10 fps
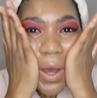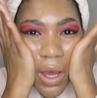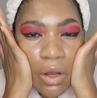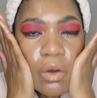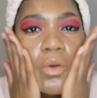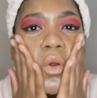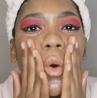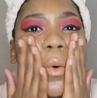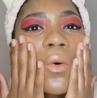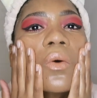I don't
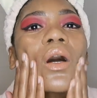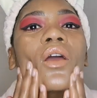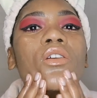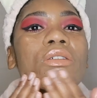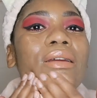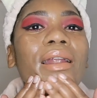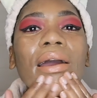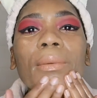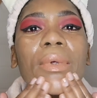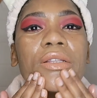know, I usually
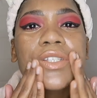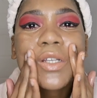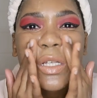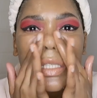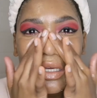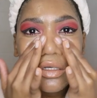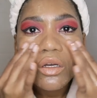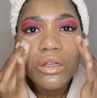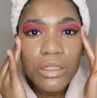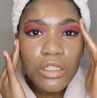like
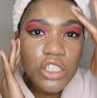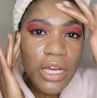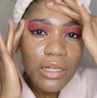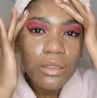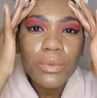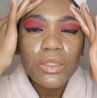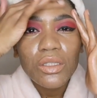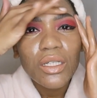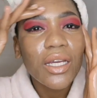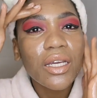multitasking on this channel, but
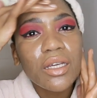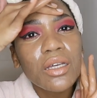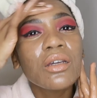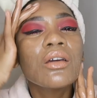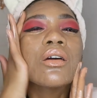today